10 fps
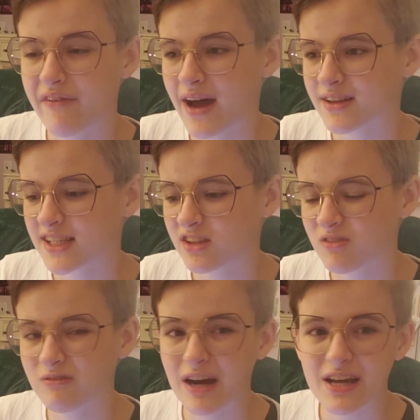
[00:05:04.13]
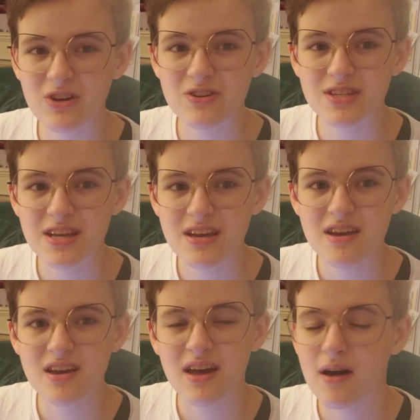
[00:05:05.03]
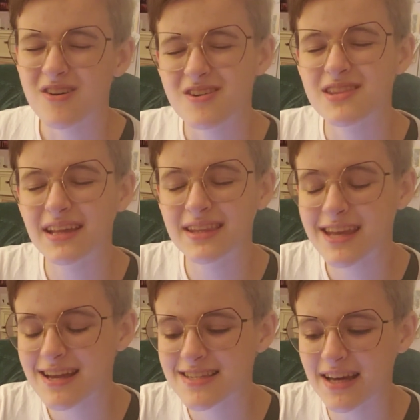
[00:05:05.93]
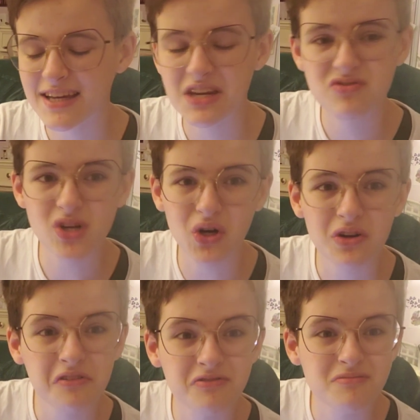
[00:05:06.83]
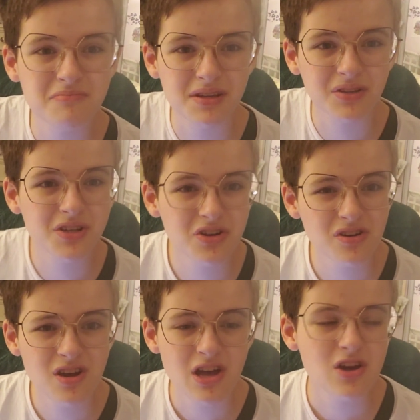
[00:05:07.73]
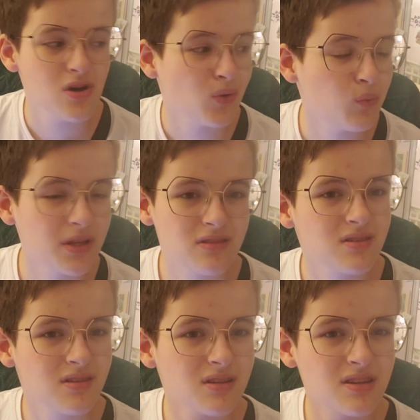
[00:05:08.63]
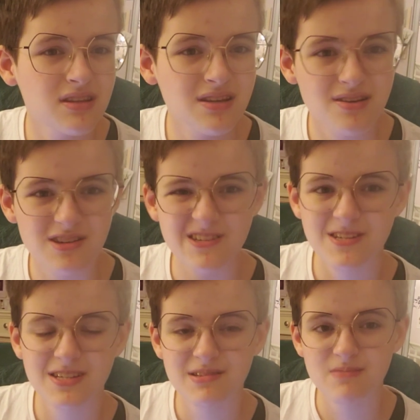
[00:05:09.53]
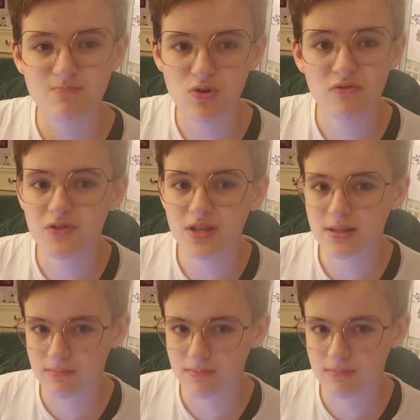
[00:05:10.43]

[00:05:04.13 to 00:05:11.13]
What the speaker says: fact that the writers or that the executives aren't familiar with the movies